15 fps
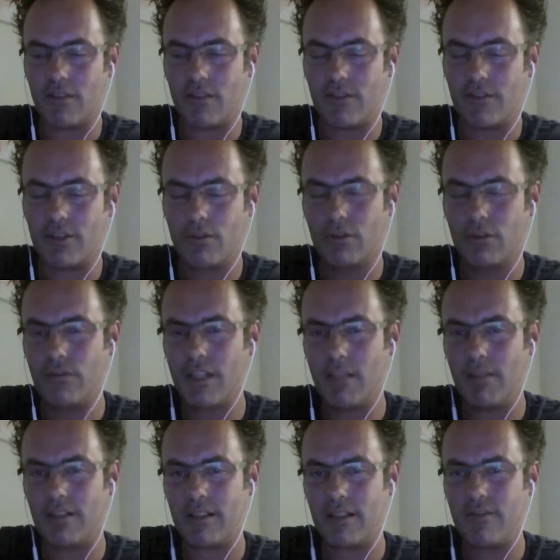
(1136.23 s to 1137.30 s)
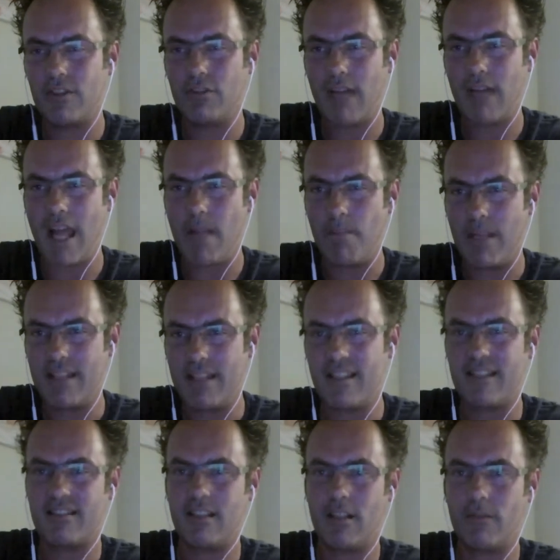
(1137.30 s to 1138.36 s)
And the good thing about if you do A/B
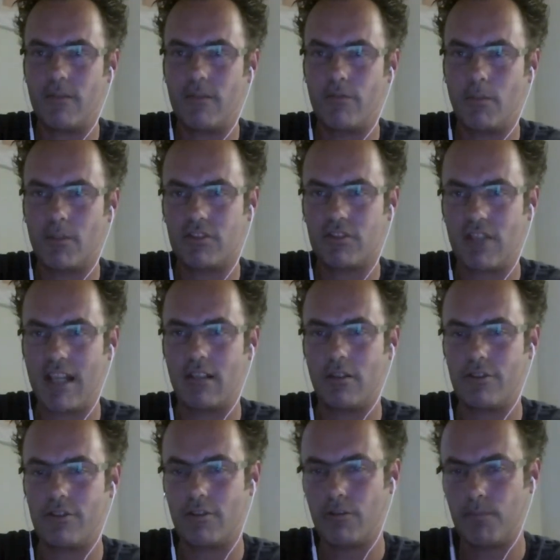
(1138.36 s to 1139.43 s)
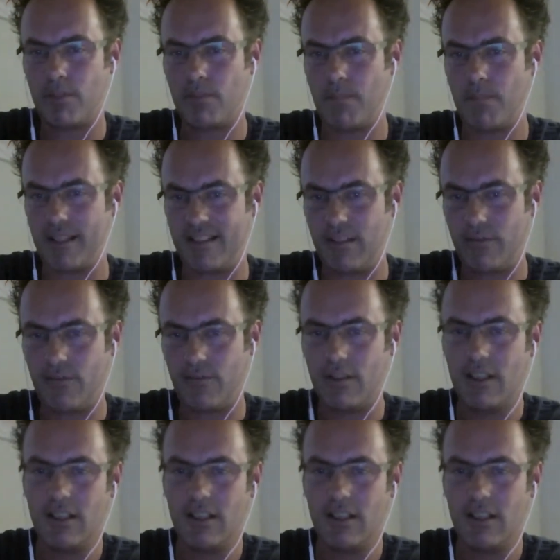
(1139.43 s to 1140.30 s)
testing from a psychological perspective,